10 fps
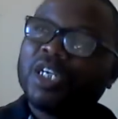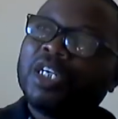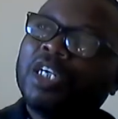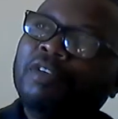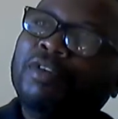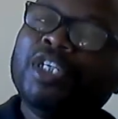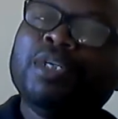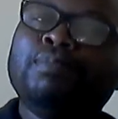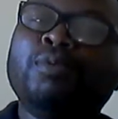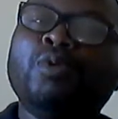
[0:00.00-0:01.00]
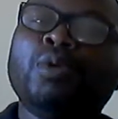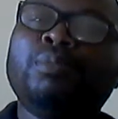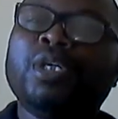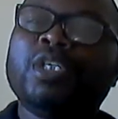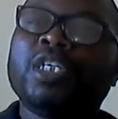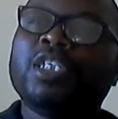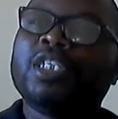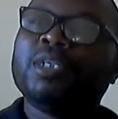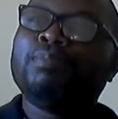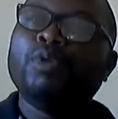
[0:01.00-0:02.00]
giving the
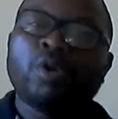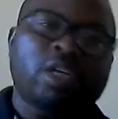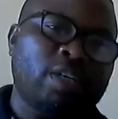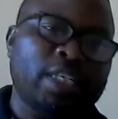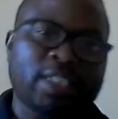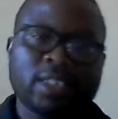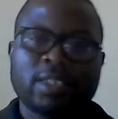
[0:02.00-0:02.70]
bureaucrat,